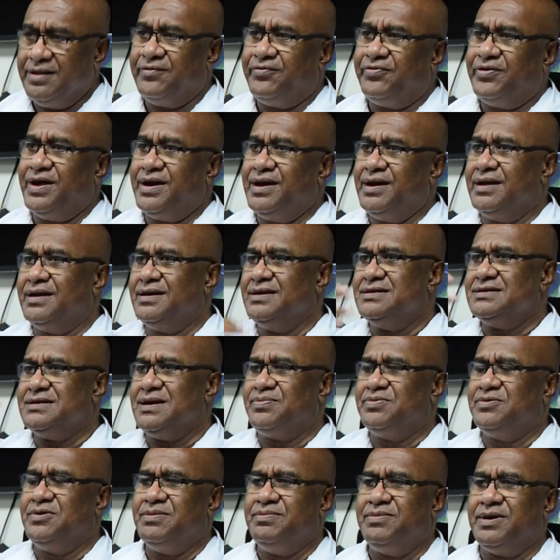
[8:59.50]
Funding is
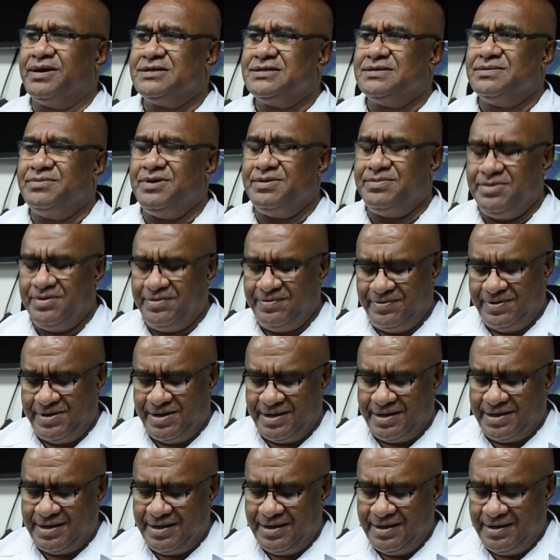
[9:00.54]
up to a maximum of
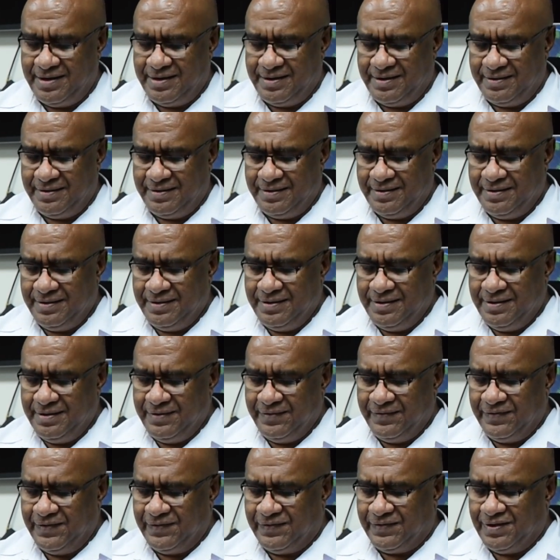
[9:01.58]

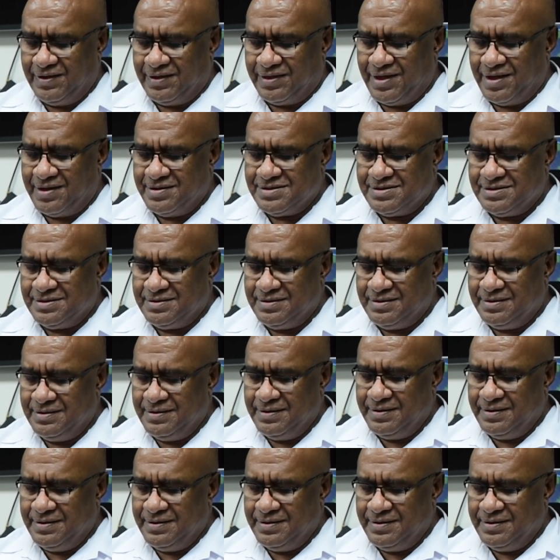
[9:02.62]
150,000.